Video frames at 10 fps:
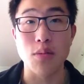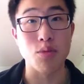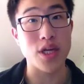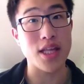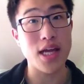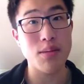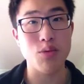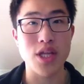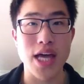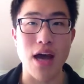breathe in,
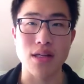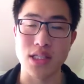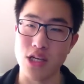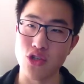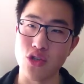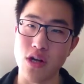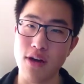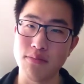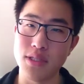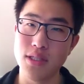breathe out, take your shirt
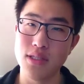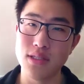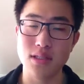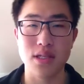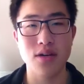off, please,